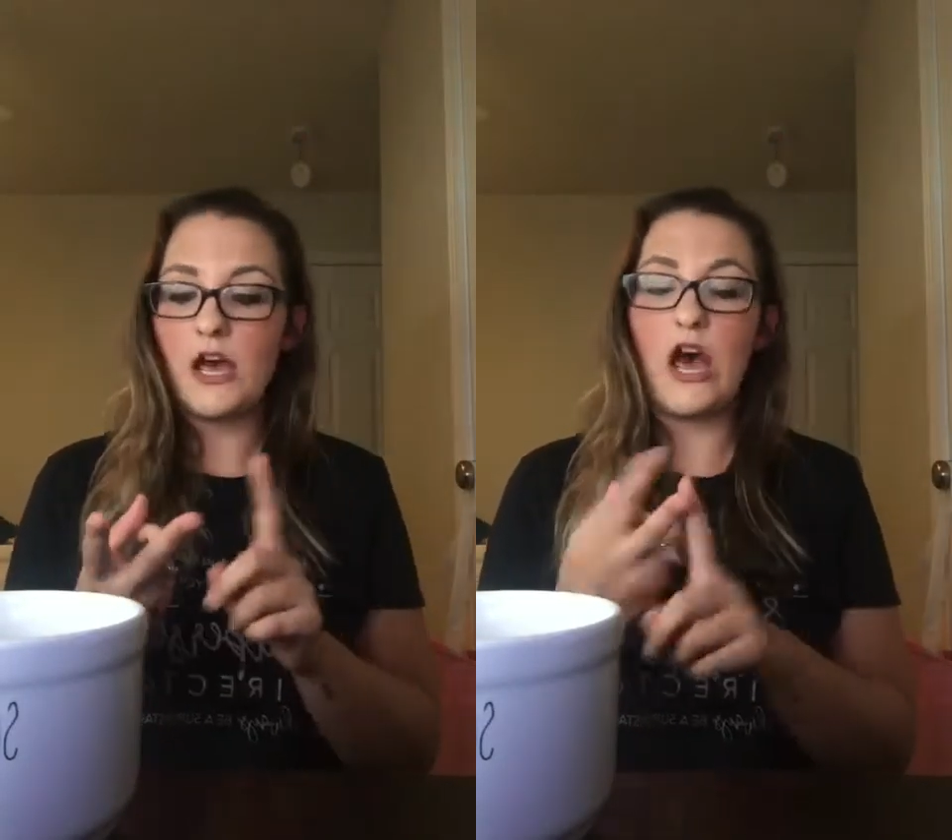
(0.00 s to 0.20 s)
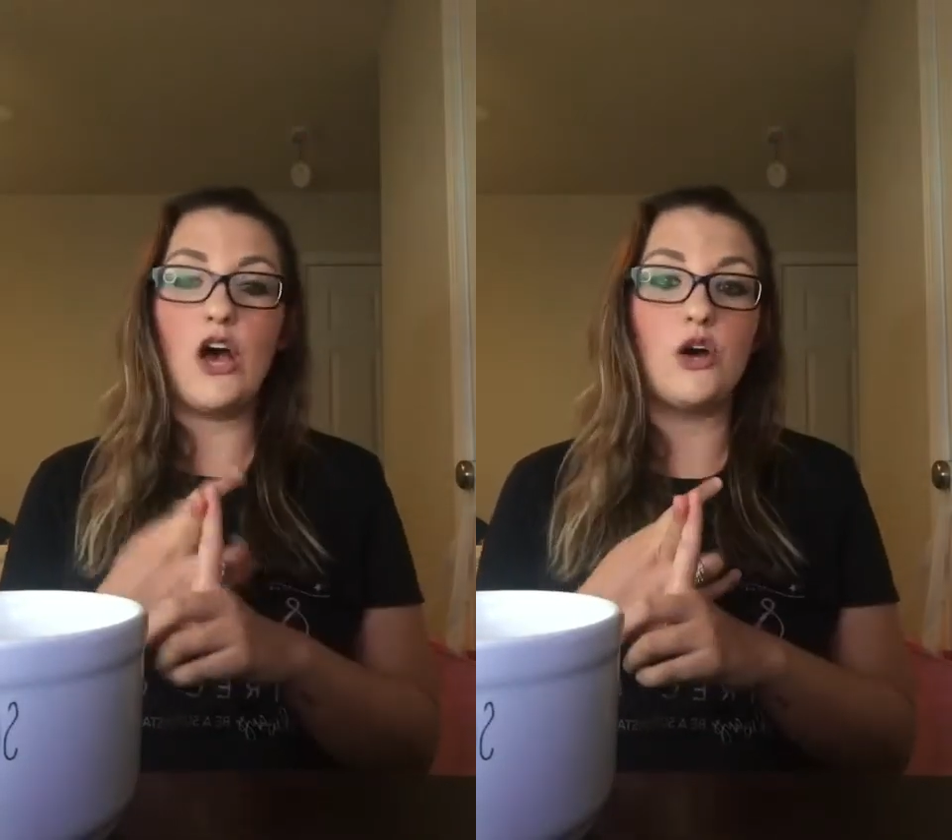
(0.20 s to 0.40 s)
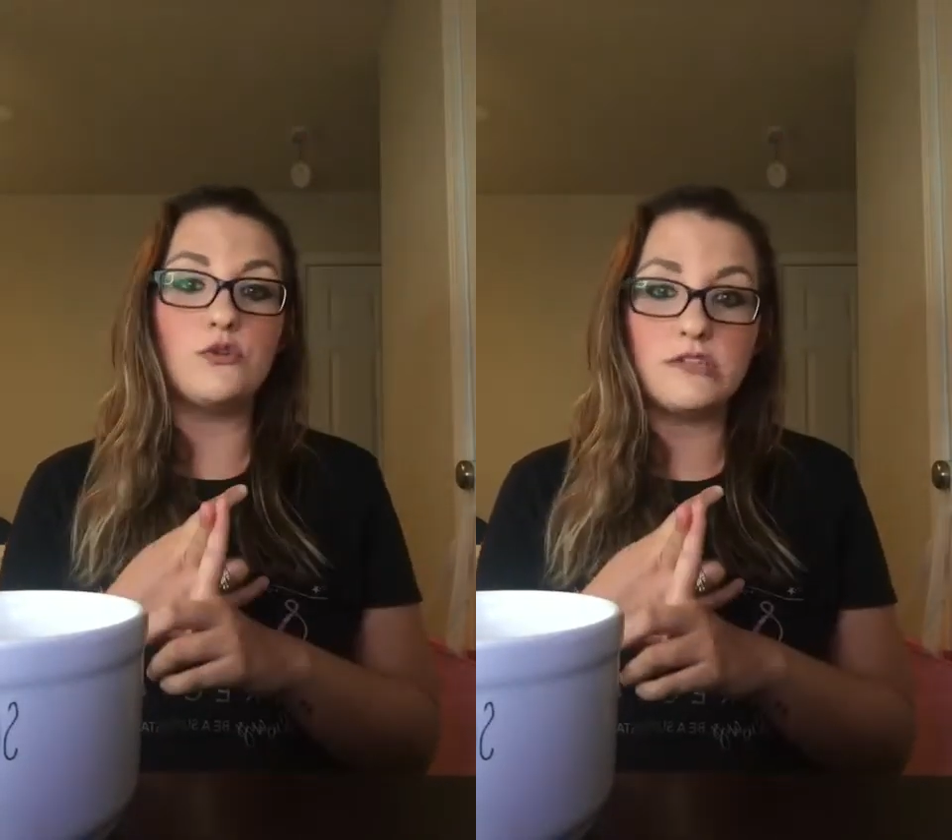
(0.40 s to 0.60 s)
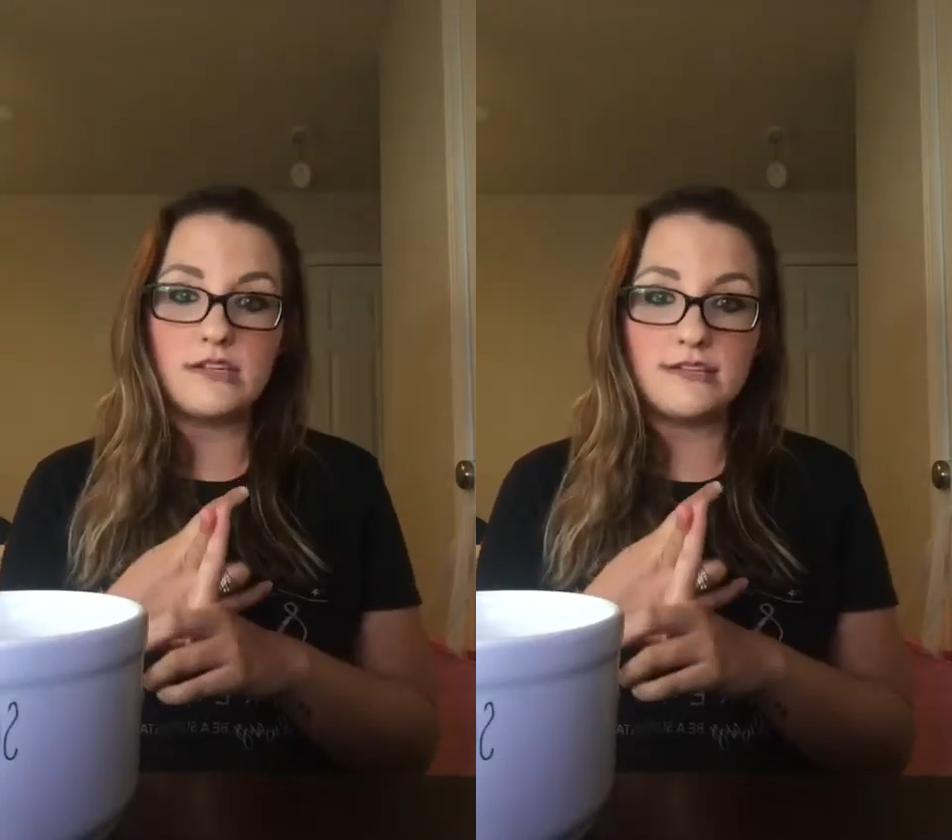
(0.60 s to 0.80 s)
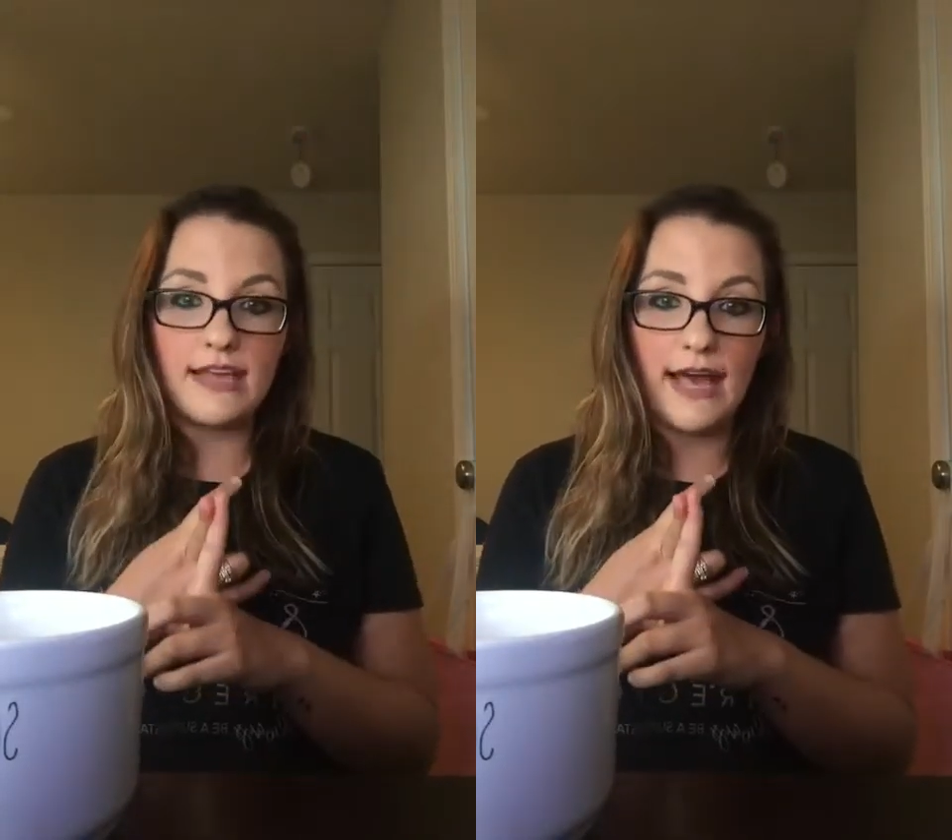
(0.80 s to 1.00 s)
a
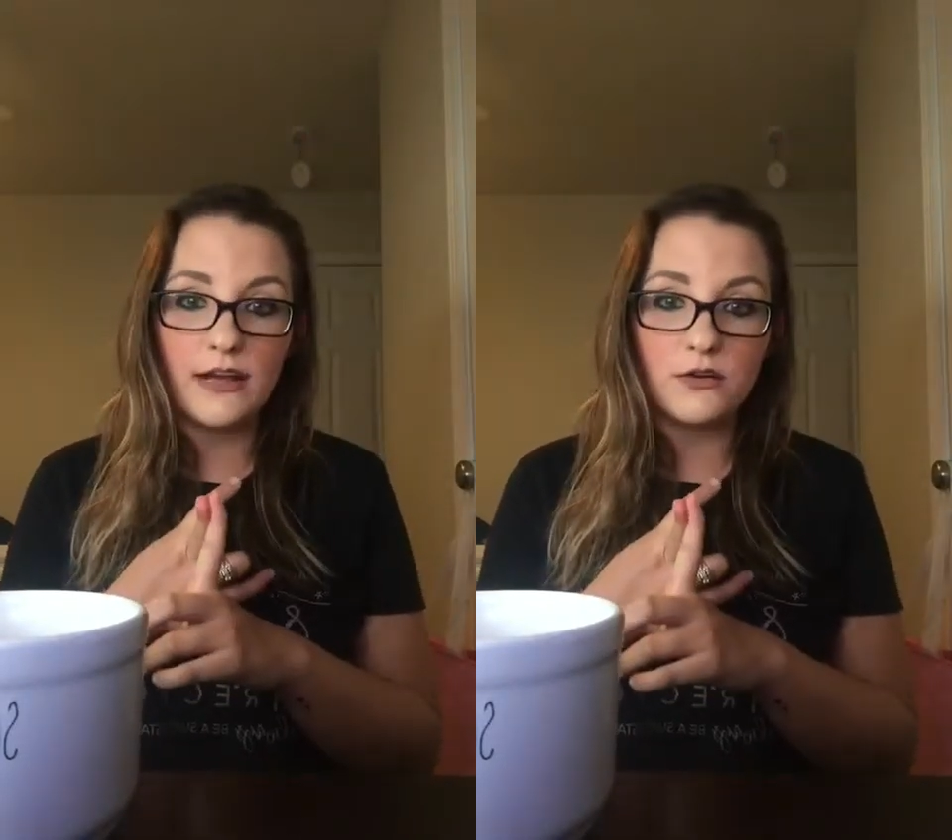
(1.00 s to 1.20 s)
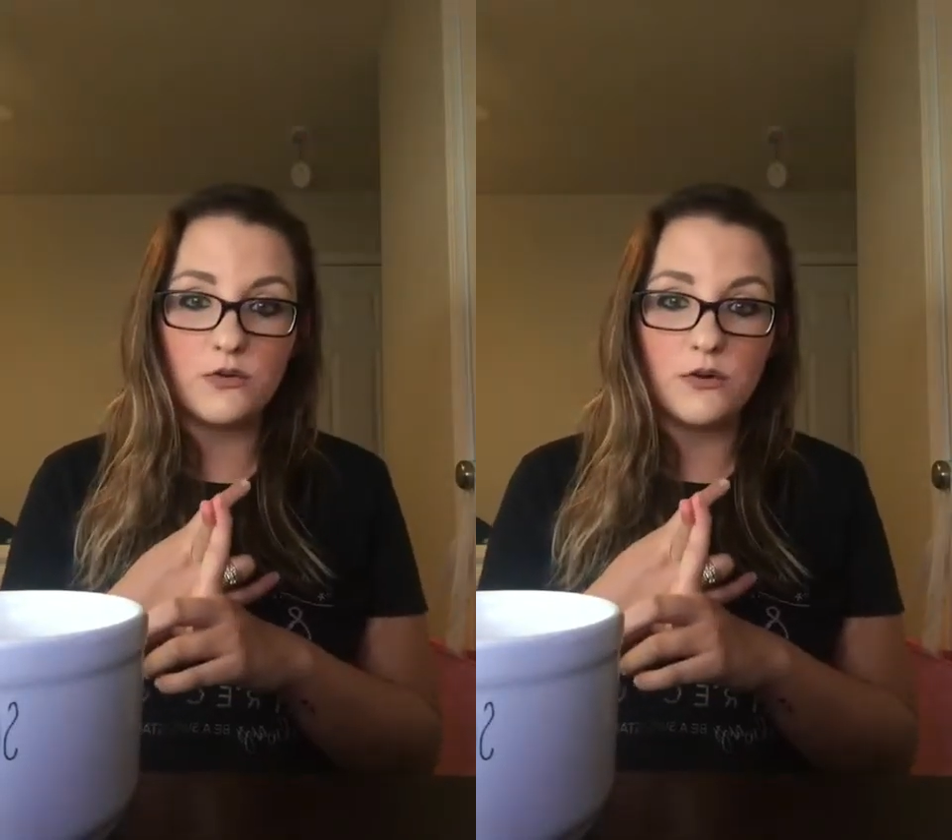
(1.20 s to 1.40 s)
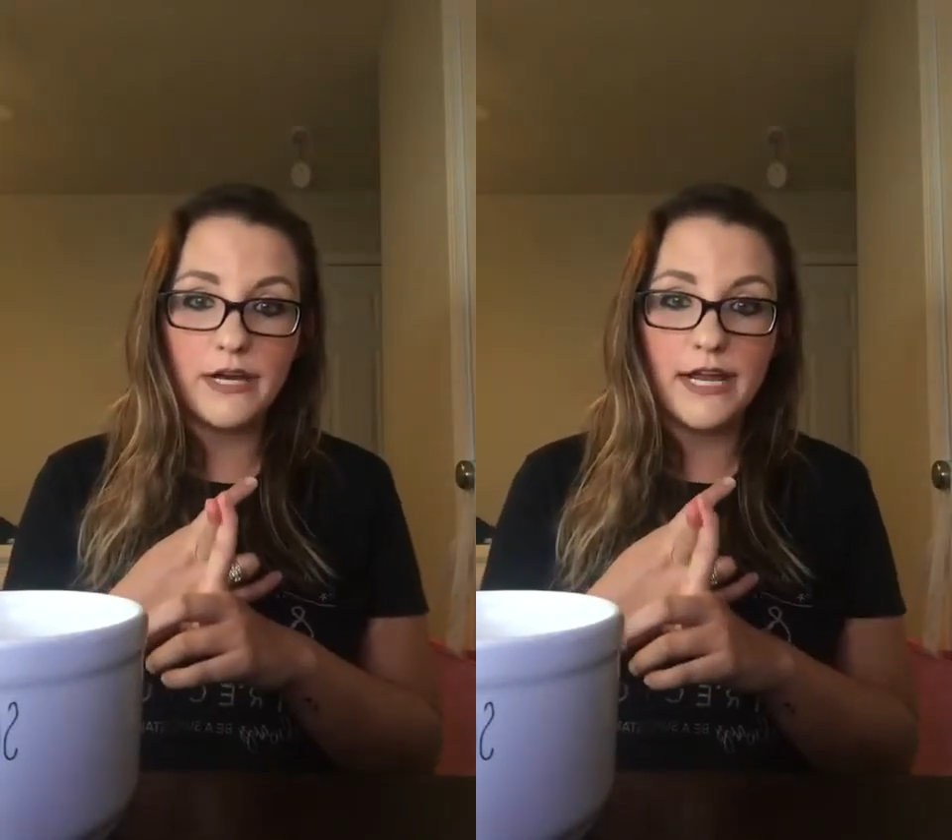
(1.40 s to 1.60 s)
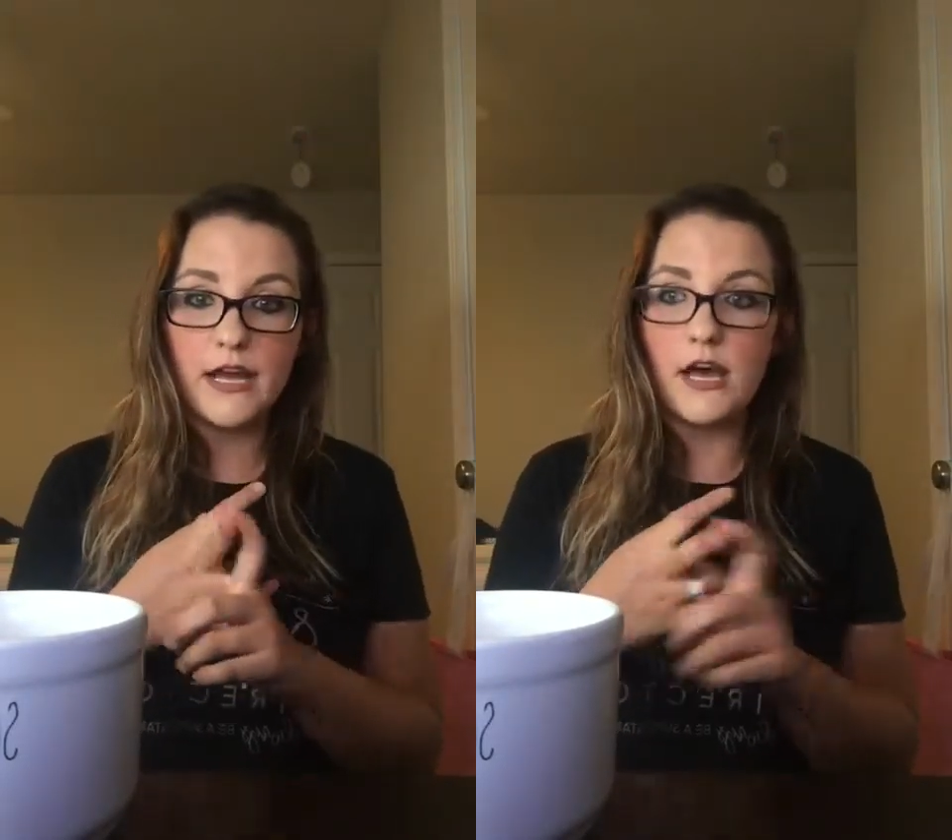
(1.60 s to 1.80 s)
hostess category,